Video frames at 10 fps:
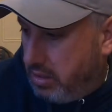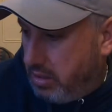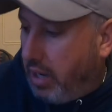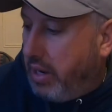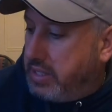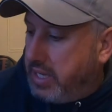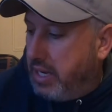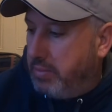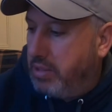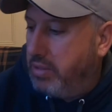Oh no,
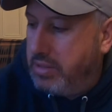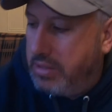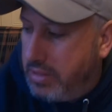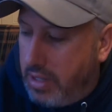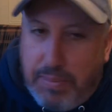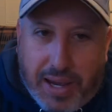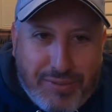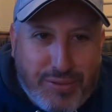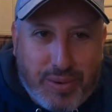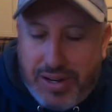10 because I paid
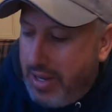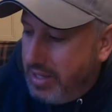for one.